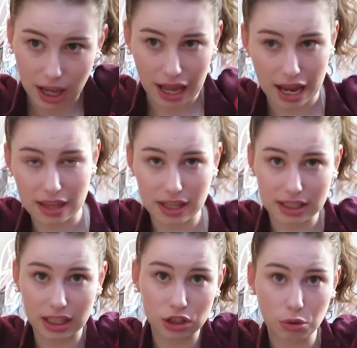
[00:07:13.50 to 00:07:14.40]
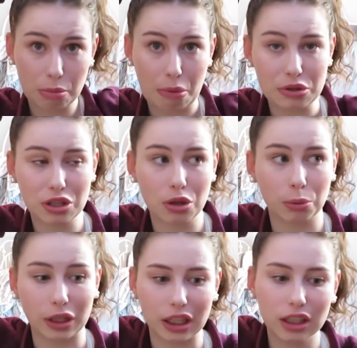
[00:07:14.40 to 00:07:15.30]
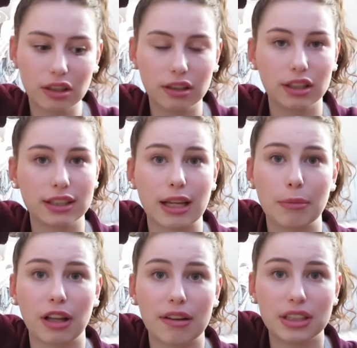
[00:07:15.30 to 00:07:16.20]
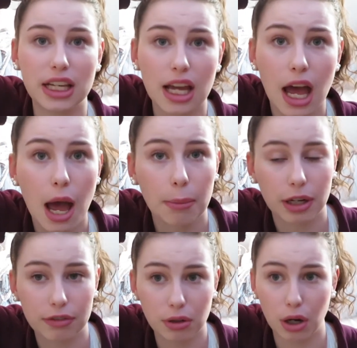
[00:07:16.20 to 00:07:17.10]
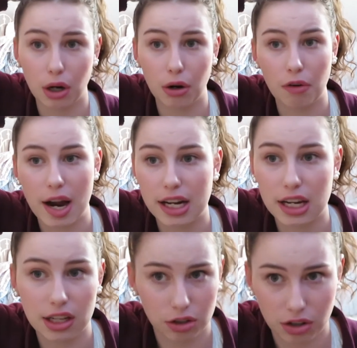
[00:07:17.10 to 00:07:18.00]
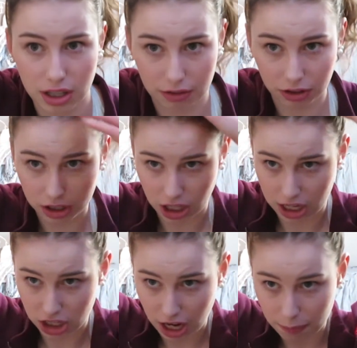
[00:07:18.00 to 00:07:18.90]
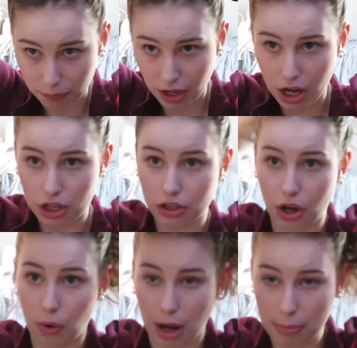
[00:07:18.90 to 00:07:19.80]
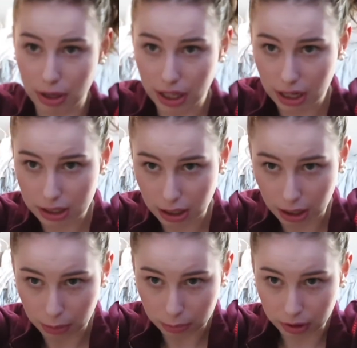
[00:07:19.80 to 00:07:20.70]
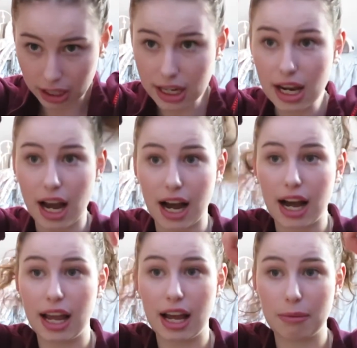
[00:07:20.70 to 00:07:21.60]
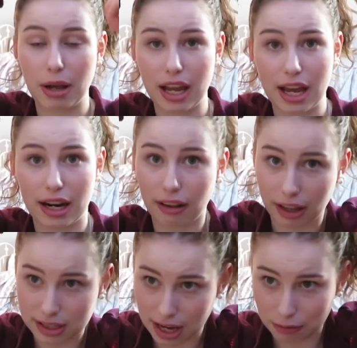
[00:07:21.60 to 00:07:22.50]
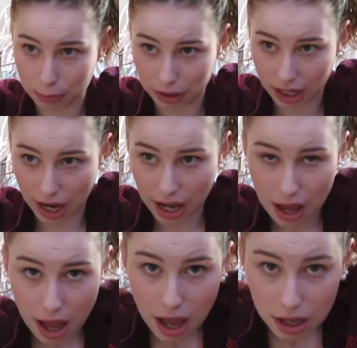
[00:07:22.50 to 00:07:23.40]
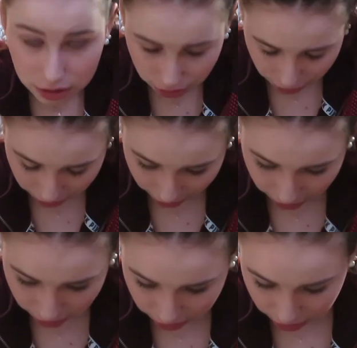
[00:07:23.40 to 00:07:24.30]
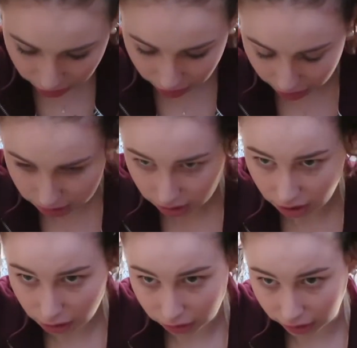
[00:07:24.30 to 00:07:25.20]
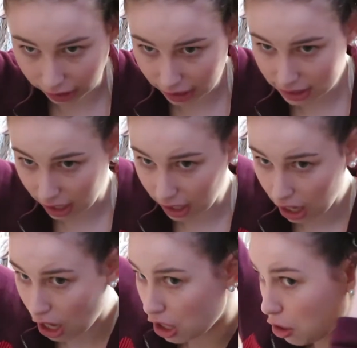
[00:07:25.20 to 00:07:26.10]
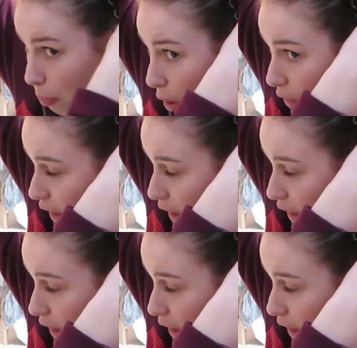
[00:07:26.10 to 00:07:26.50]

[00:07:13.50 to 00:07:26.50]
hand that's like doing most of the work, because I'm a lefty, but if you're a righty, you can definitely change it. So I put it pretty high on my head. I like to have them pretty high. So then you just do this, like I said, you pull